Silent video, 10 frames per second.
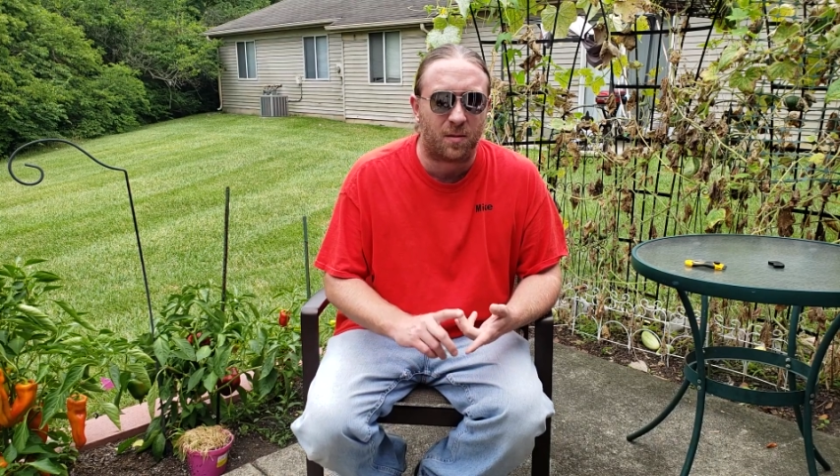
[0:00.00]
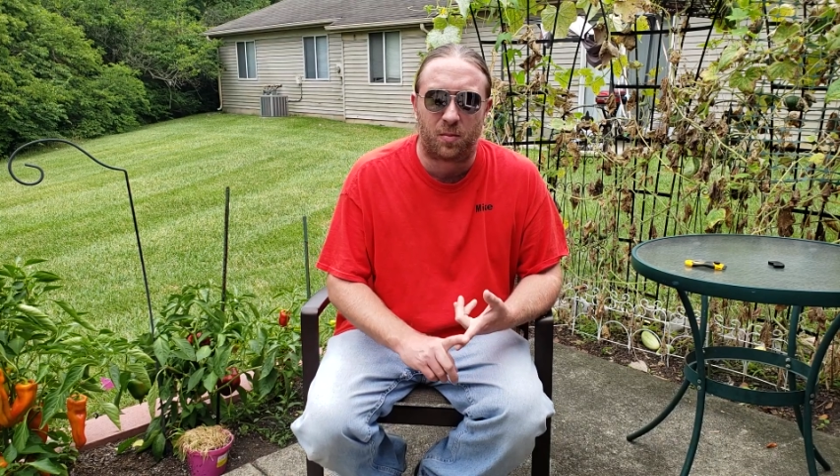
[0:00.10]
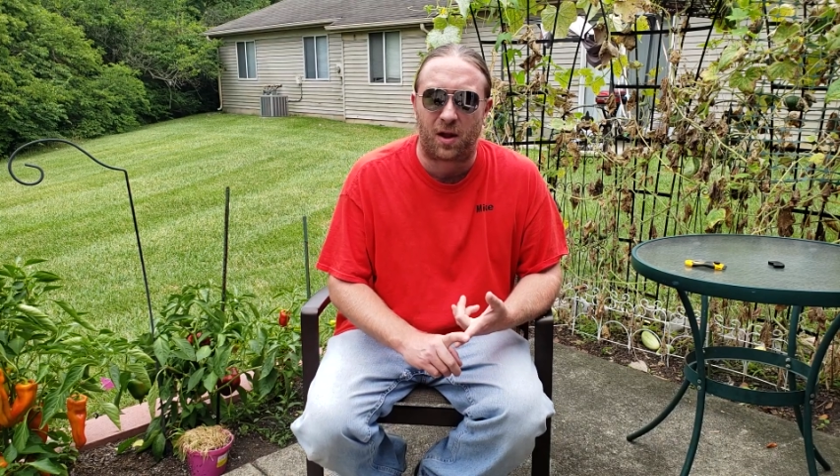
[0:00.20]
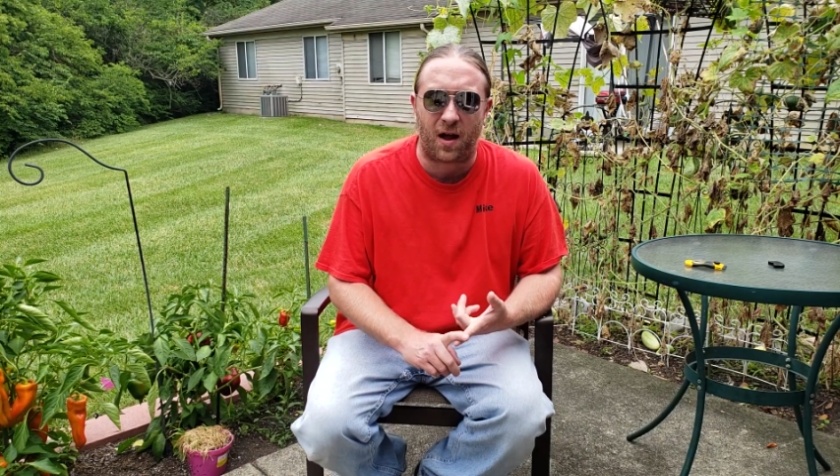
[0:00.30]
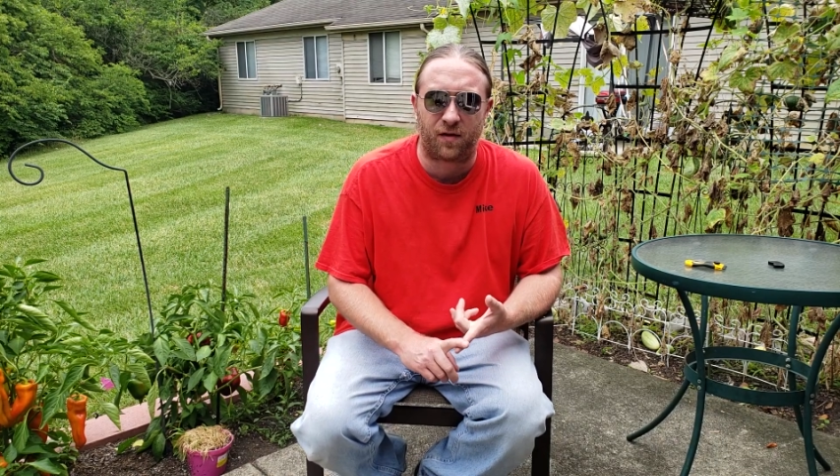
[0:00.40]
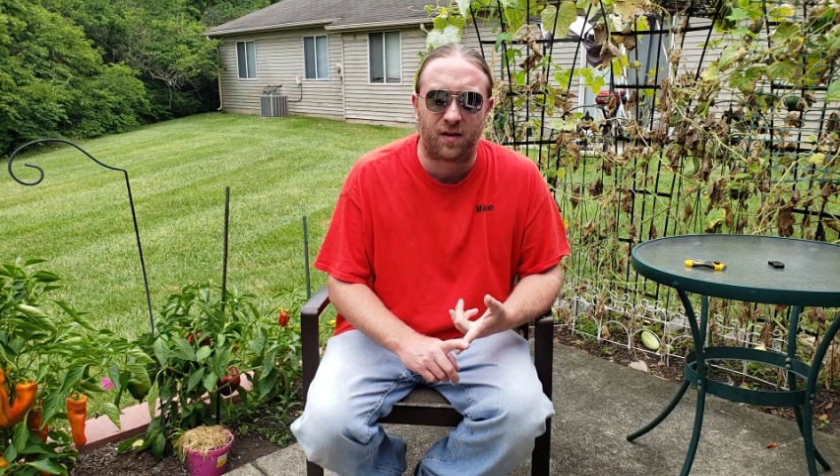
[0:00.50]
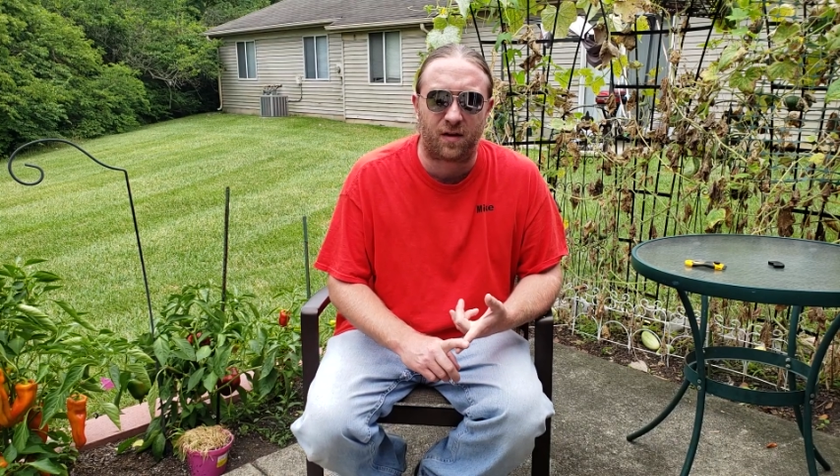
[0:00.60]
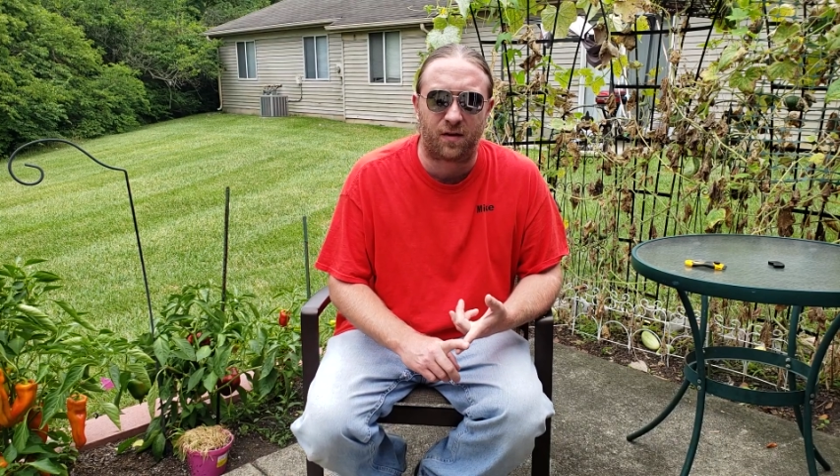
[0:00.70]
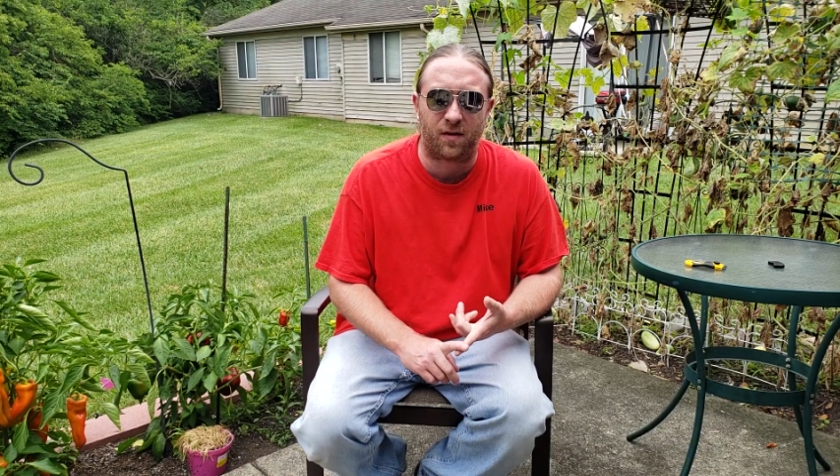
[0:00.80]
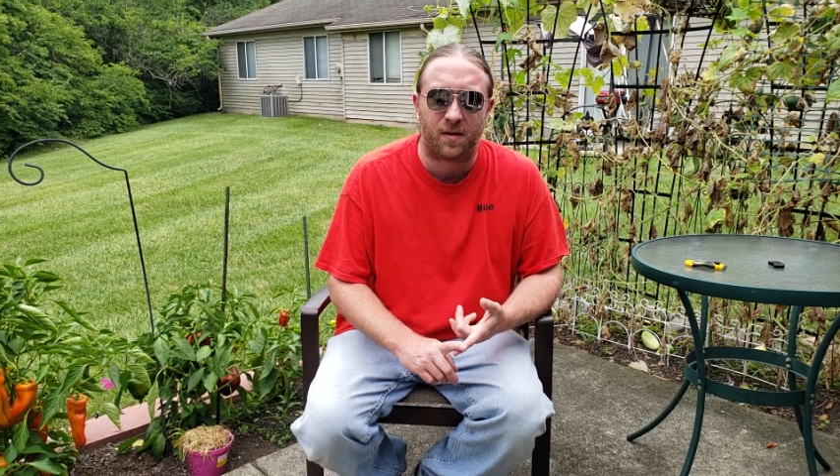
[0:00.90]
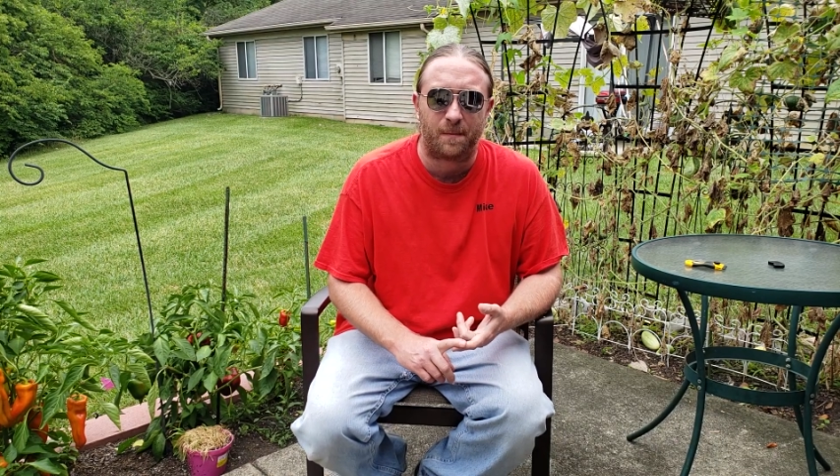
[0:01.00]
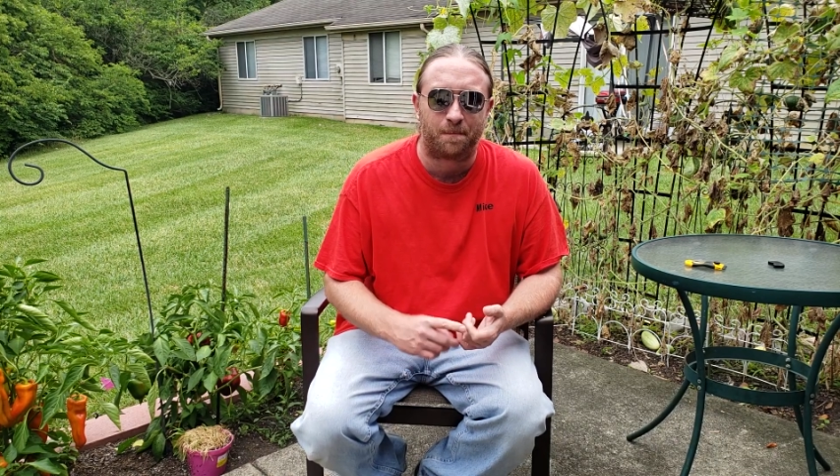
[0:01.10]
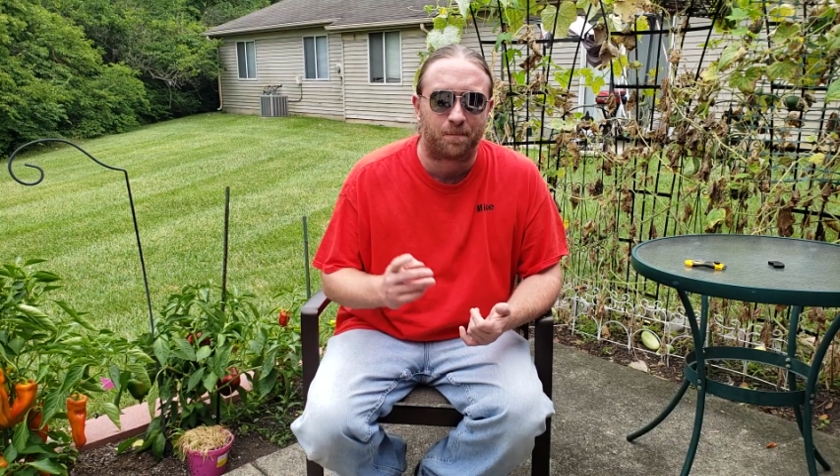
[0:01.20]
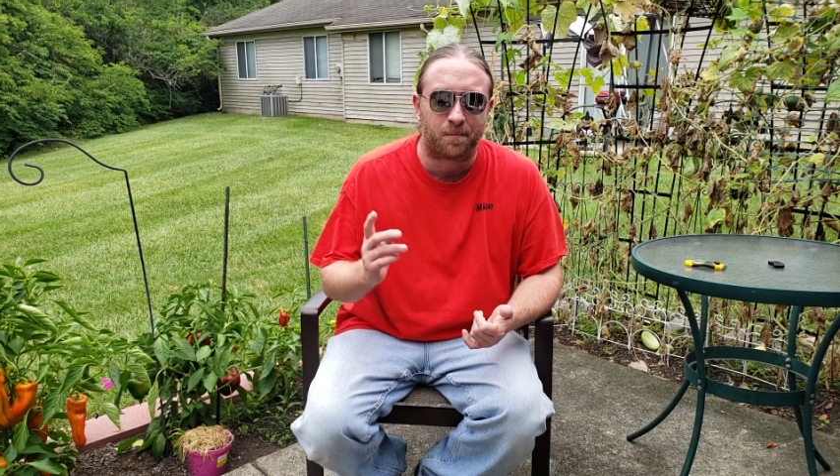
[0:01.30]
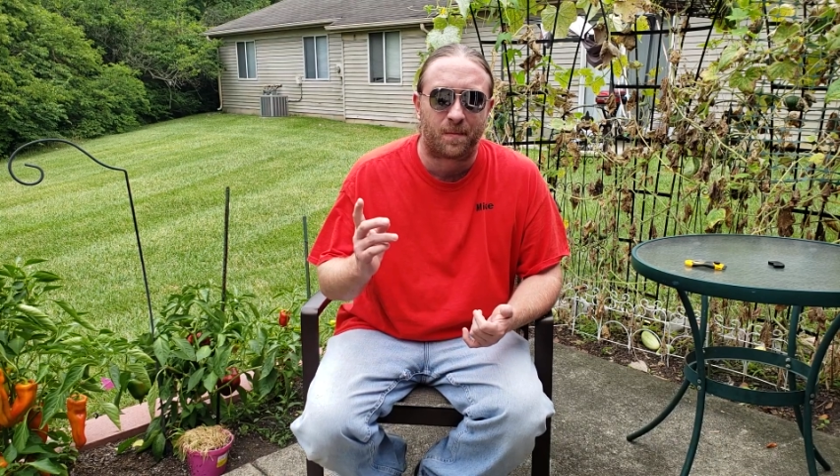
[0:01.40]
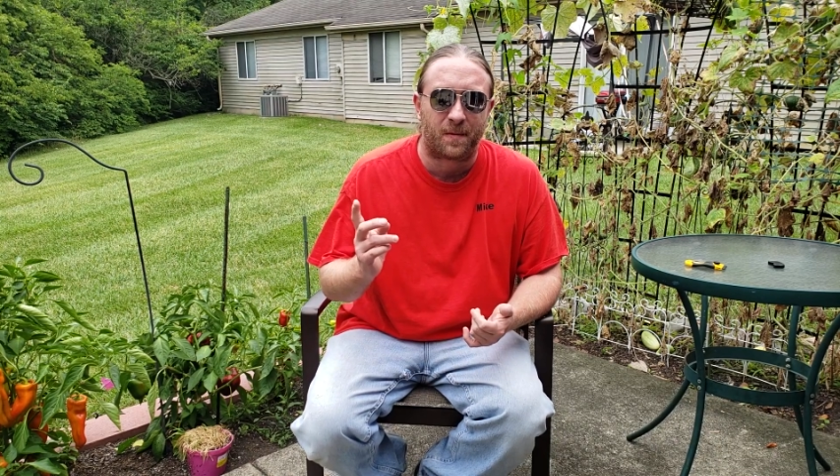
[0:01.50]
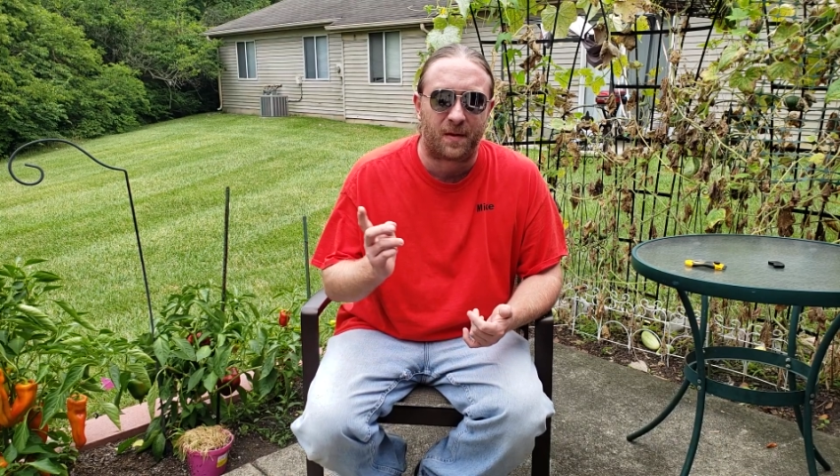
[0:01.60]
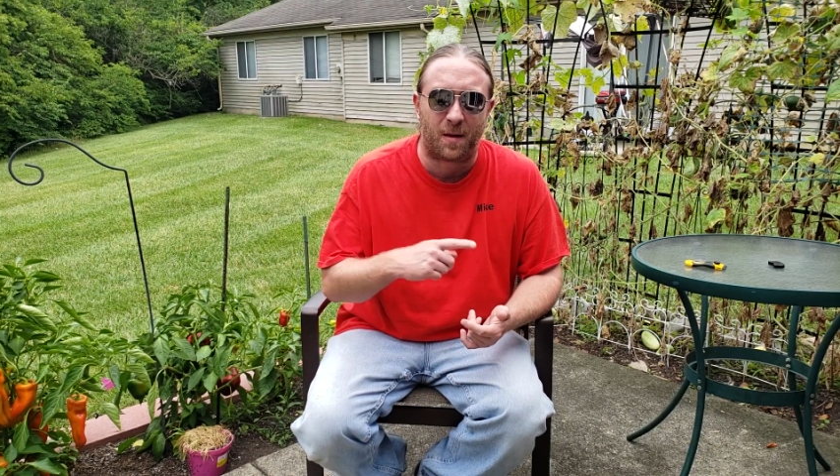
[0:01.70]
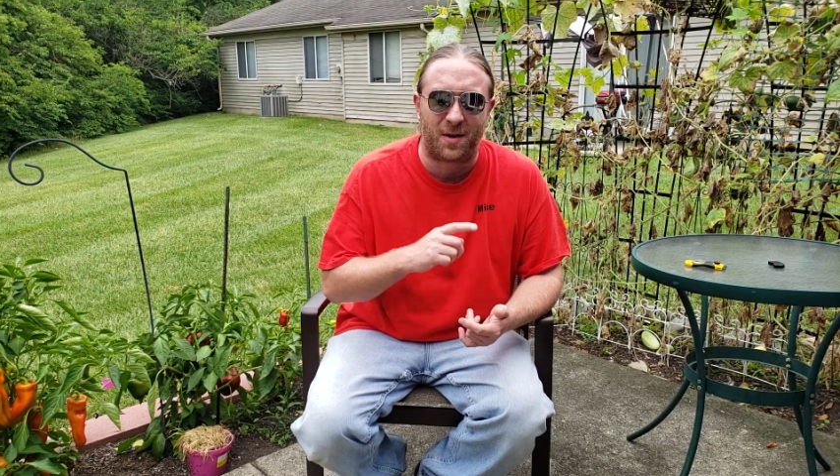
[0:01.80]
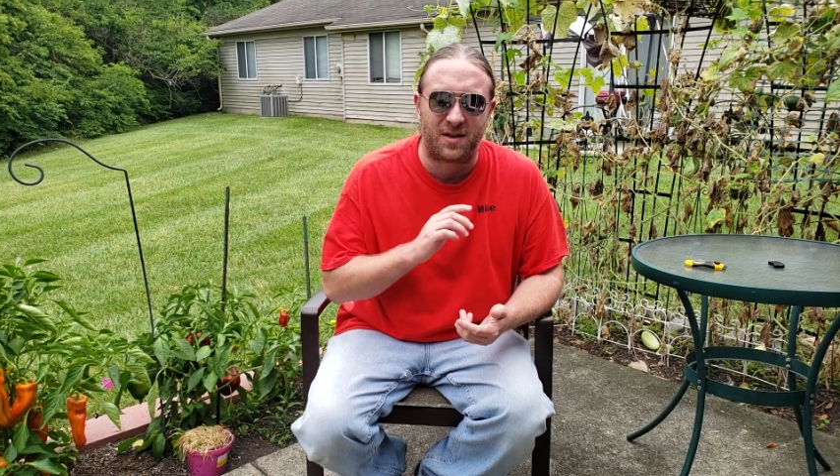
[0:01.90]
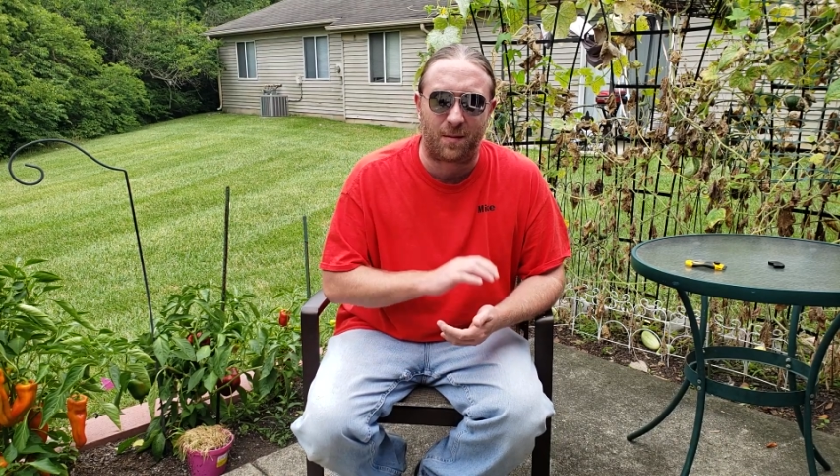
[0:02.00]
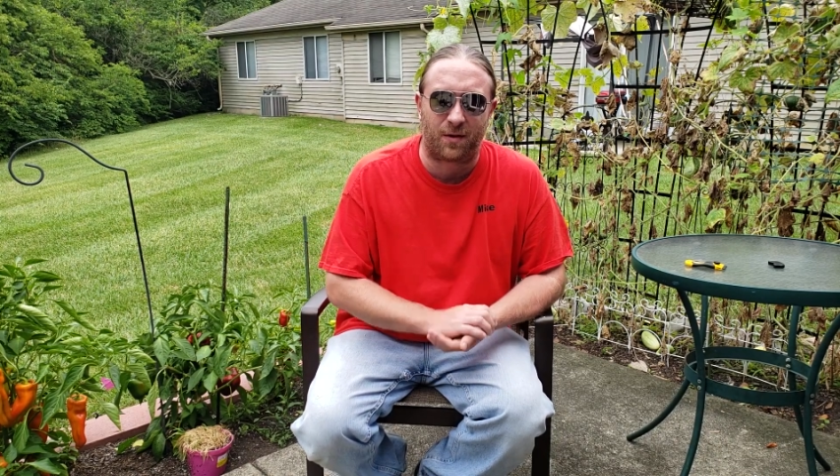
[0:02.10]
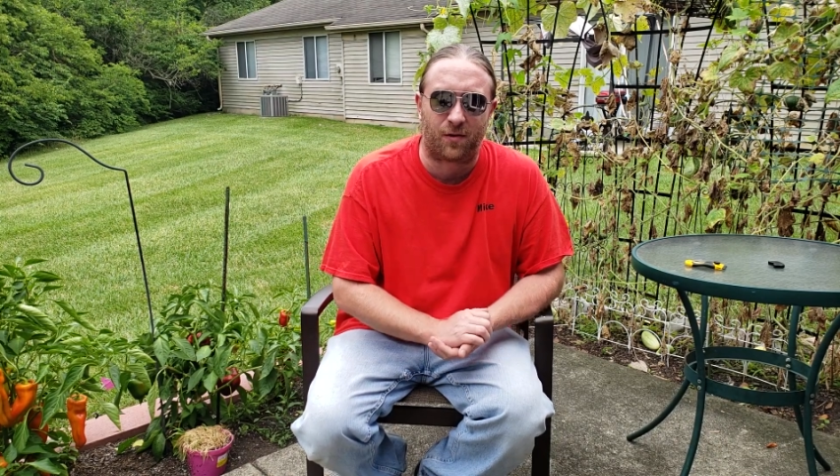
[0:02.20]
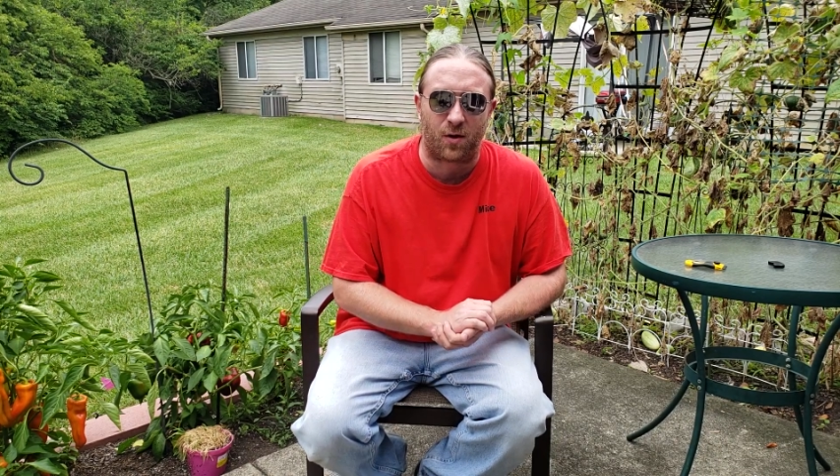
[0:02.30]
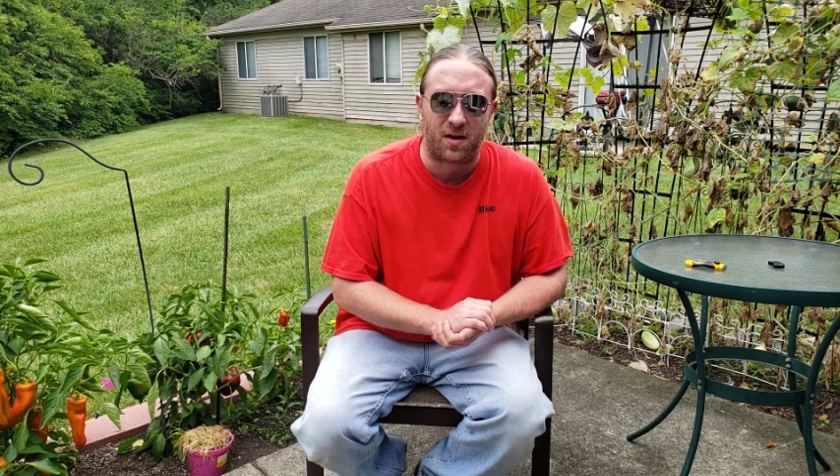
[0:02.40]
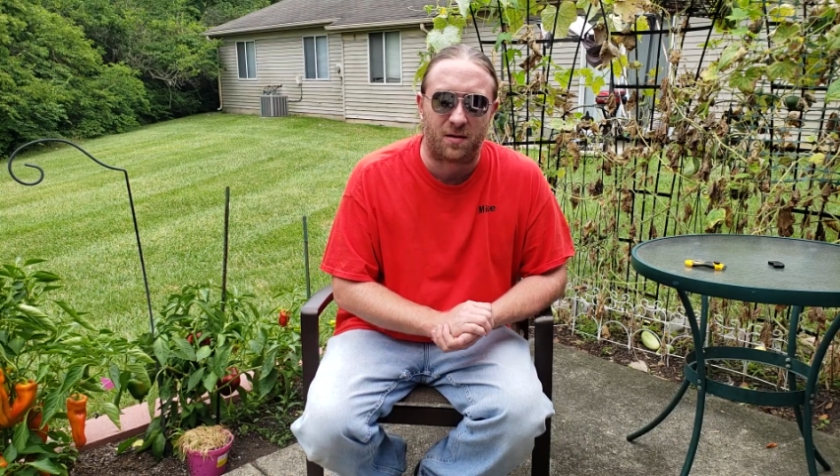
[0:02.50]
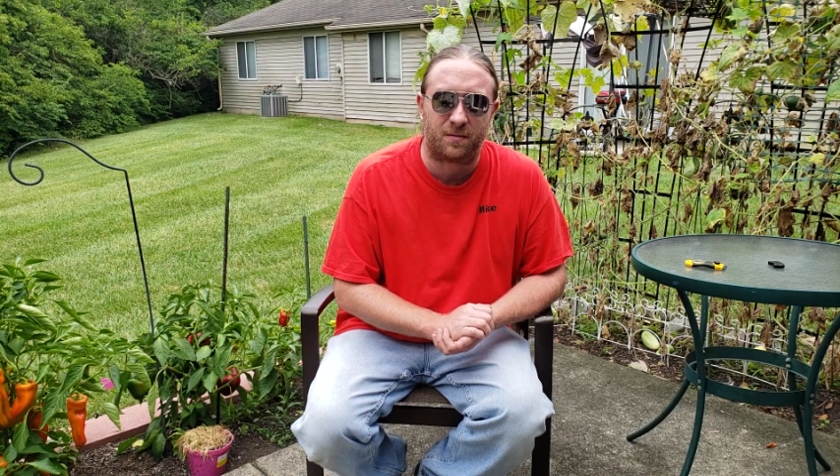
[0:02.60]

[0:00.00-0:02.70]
plastics. Let me demonstrate.